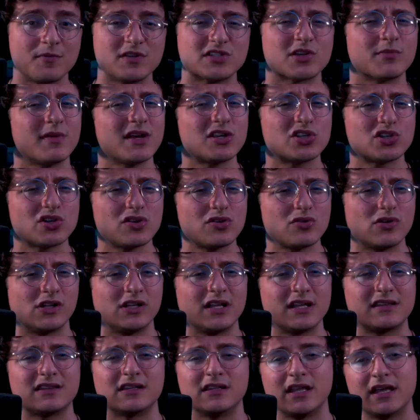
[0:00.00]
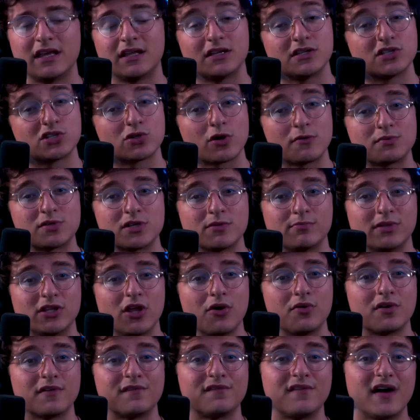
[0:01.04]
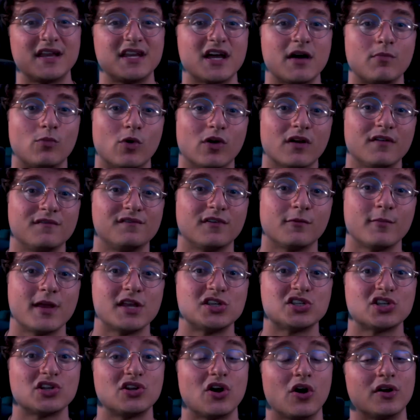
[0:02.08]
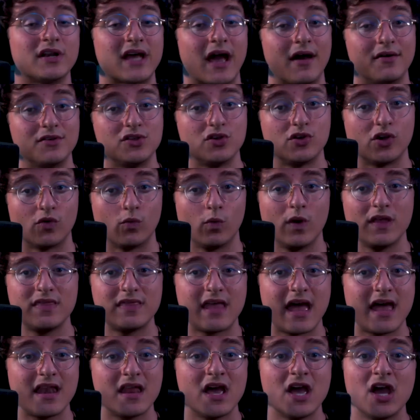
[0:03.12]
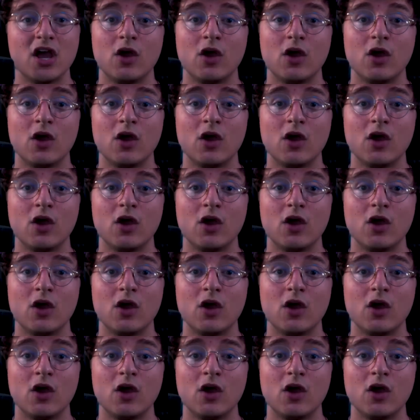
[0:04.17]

so make sure you click the link in the description below to find out more information on how you could win that.